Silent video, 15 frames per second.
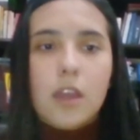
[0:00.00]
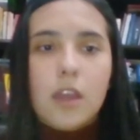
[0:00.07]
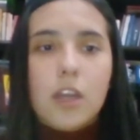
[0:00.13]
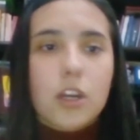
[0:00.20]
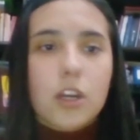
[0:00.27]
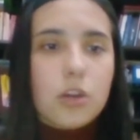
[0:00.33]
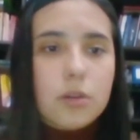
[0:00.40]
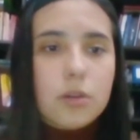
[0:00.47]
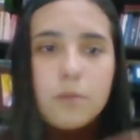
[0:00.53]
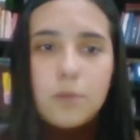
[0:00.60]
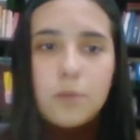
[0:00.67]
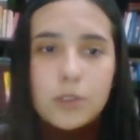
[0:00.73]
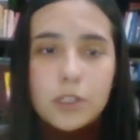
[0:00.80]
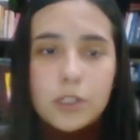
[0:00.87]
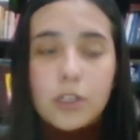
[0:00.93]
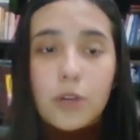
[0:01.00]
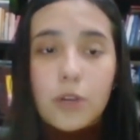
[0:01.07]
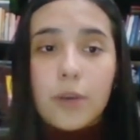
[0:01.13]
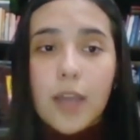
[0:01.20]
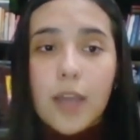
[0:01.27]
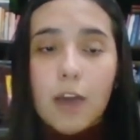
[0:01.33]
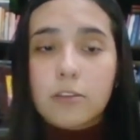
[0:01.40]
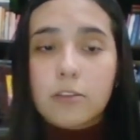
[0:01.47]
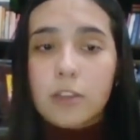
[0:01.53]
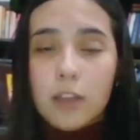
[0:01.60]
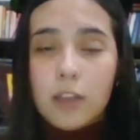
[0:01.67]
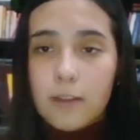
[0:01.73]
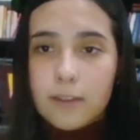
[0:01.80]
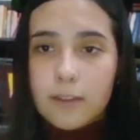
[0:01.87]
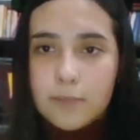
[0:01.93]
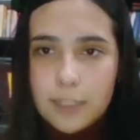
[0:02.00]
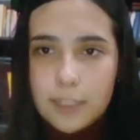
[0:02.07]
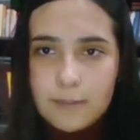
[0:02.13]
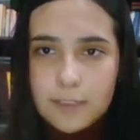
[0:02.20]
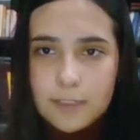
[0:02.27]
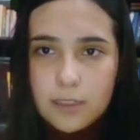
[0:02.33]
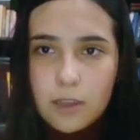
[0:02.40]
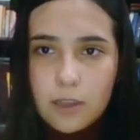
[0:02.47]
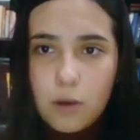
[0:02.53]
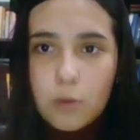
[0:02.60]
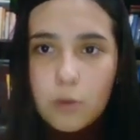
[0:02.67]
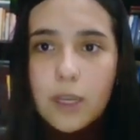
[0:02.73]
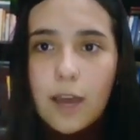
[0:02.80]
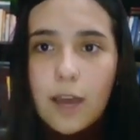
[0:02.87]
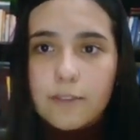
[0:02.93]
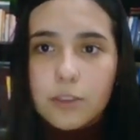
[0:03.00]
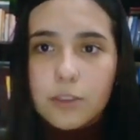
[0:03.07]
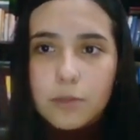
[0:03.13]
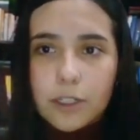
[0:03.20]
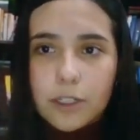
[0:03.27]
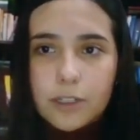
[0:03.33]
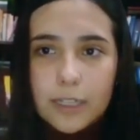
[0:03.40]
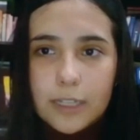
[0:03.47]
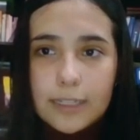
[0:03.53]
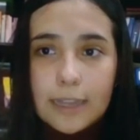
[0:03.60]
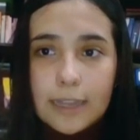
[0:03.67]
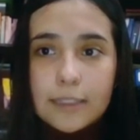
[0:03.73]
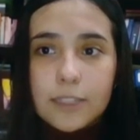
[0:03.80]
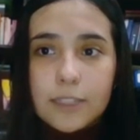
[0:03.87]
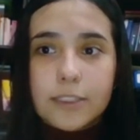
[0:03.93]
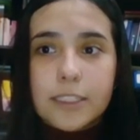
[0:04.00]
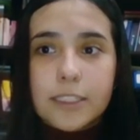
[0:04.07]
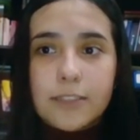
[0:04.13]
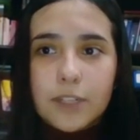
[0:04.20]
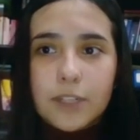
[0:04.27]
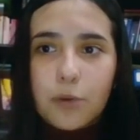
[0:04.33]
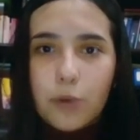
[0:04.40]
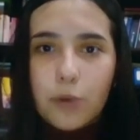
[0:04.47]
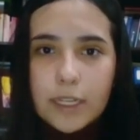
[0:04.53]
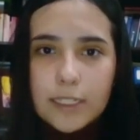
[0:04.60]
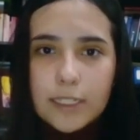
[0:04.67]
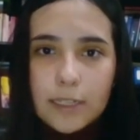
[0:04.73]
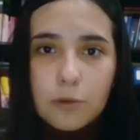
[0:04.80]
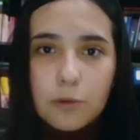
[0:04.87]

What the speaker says: No one born knowing how to love themselves. We have to work on it, and there are different ways in which a